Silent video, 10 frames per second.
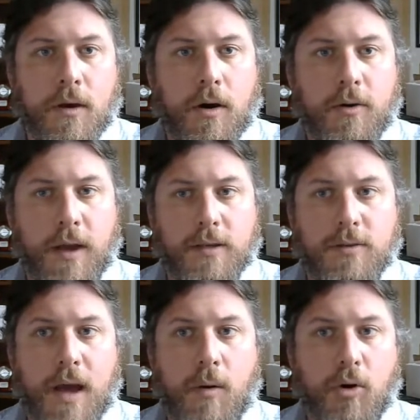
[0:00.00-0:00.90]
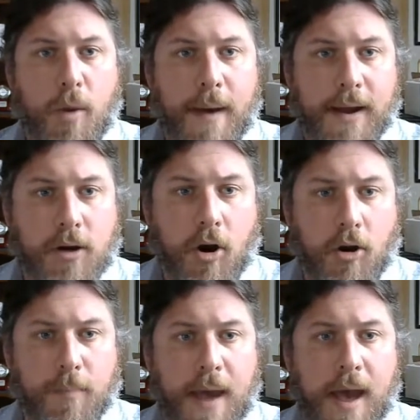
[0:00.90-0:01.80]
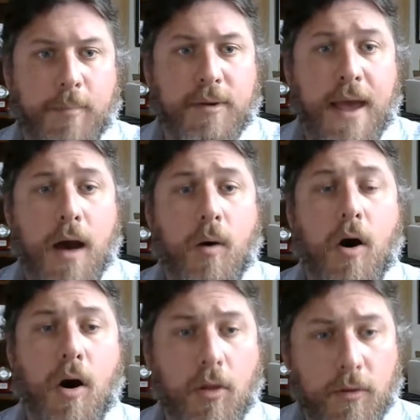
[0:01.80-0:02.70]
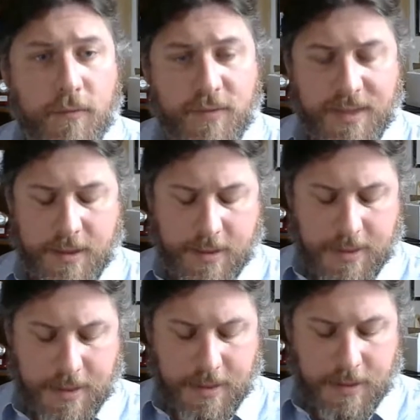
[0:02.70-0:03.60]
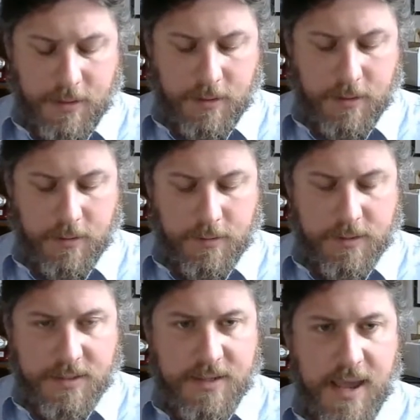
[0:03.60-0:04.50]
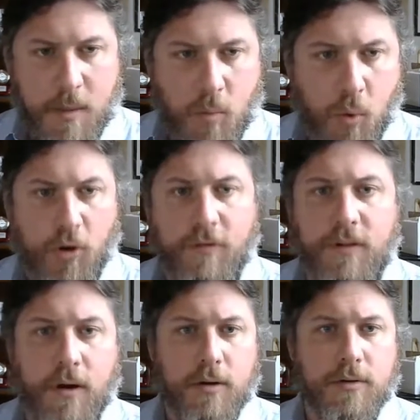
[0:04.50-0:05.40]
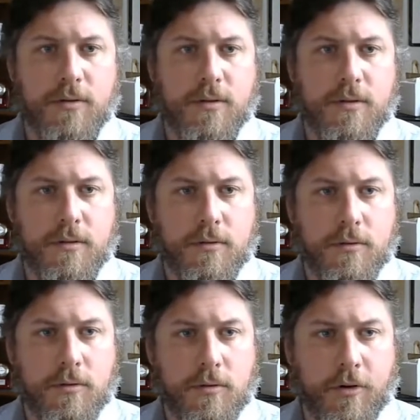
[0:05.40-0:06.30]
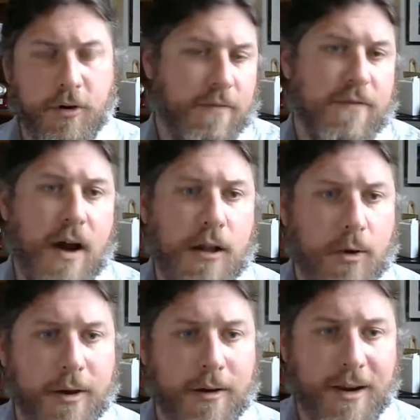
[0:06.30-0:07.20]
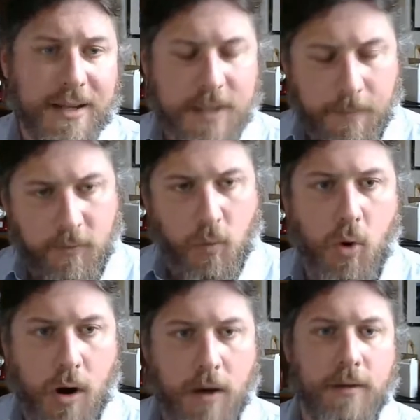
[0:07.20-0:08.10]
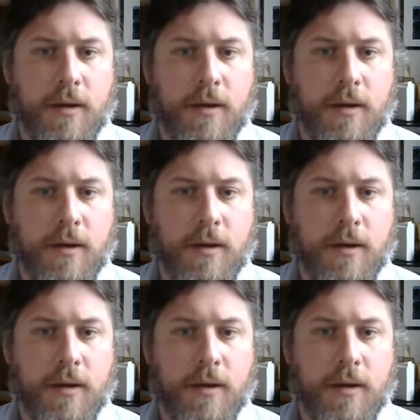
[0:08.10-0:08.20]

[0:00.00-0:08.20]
Okay, so now we'll go back to Arcmap. Now, all of the same workflows you're going to follow here, except for one.